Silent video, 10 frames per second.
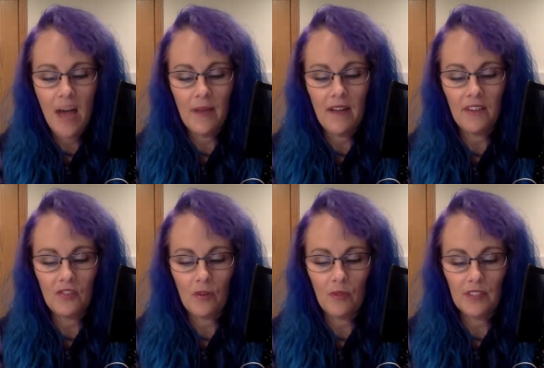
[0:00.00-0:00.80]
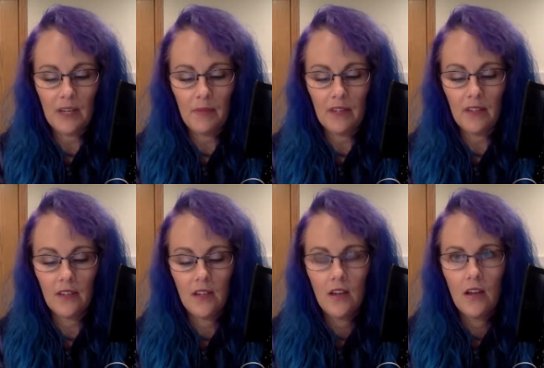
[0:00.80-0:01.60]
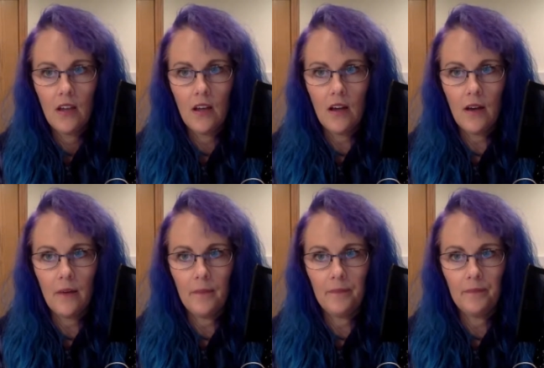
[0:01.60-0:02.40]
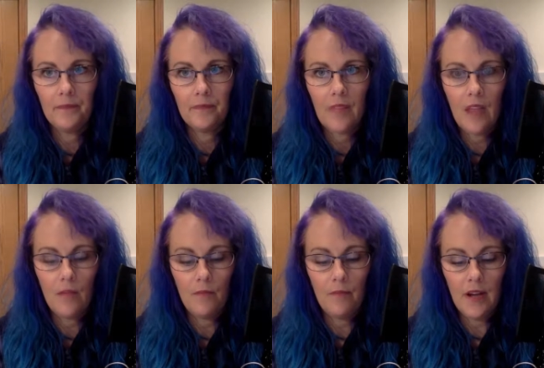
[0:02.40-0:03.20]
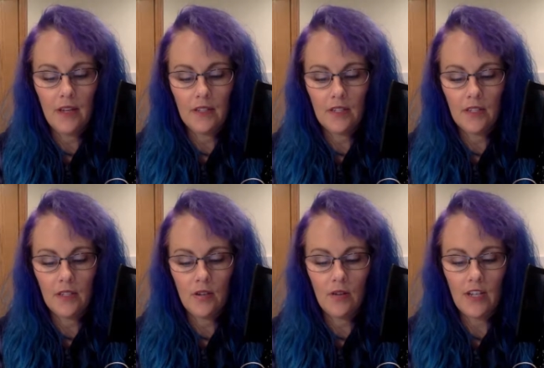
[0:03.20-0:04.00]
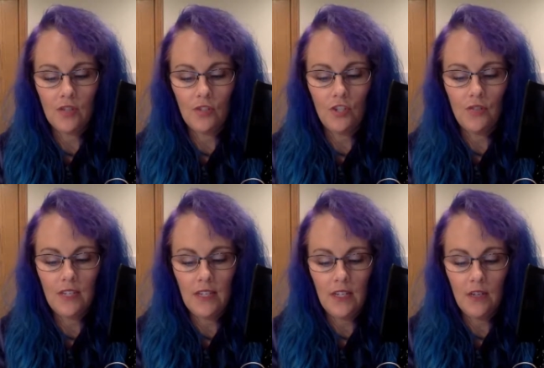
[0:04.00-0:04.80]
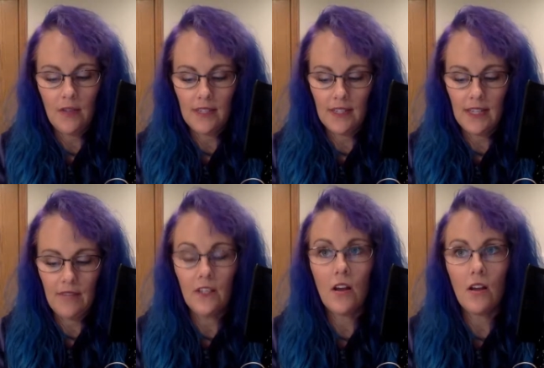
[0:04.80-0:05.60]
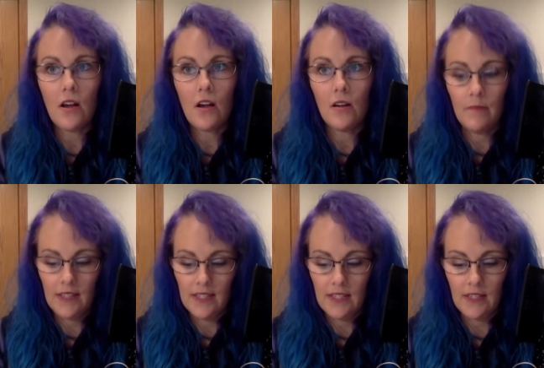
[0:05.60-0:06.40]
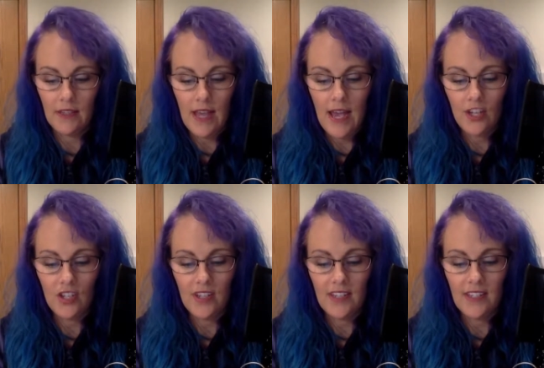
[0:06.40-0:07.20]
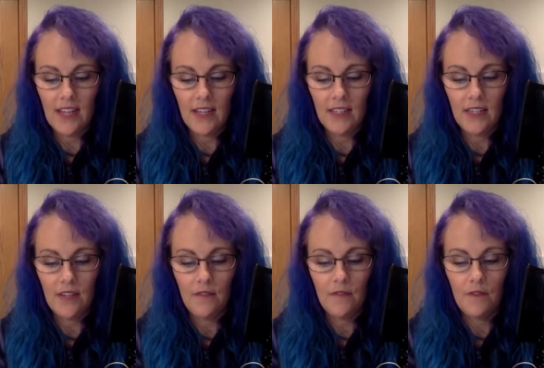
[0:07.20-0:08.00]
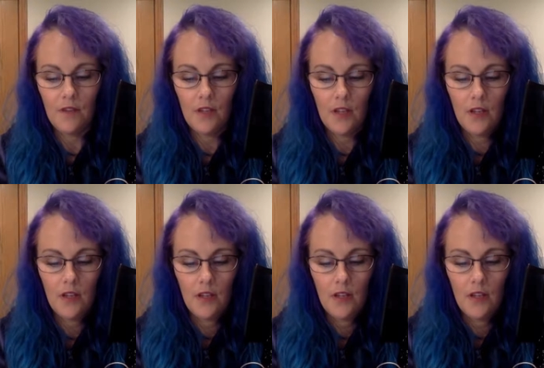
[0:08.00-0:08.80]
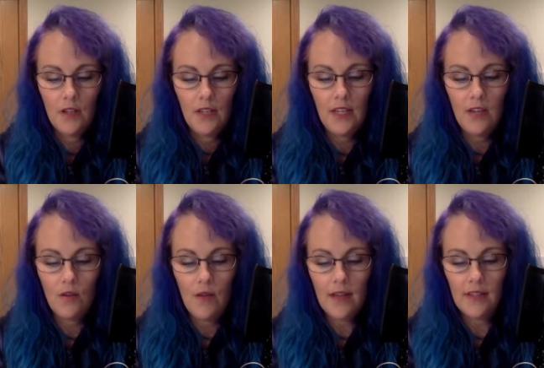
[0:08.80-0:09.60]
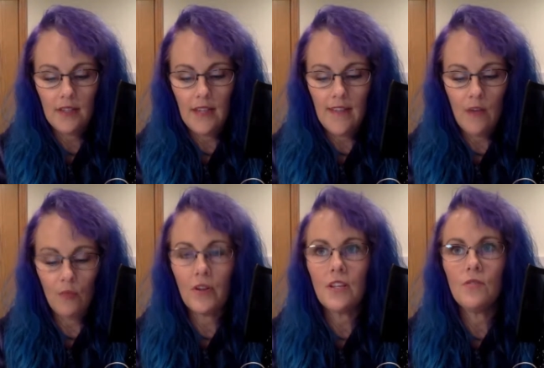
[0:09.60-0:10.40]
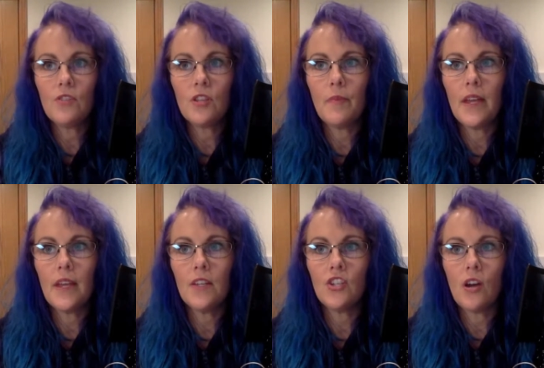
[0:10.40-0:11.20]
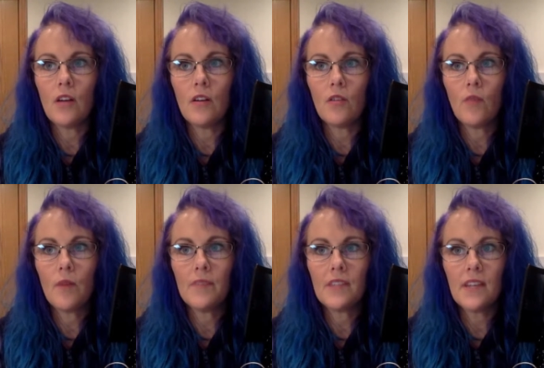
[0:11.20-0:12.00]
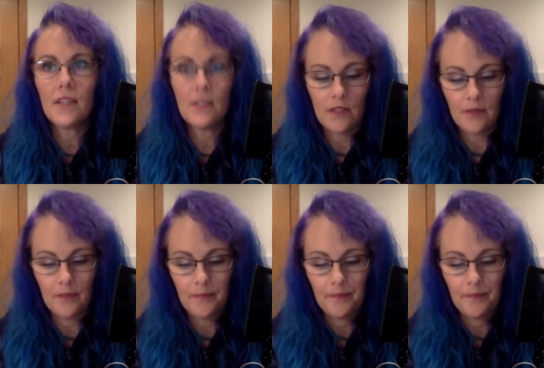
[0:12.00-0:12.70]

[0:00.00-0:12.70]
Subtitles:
I'm having trouble typing. But, okay, so it's using eossafely.com/sedative EOS, and that will bring you to the page on our website.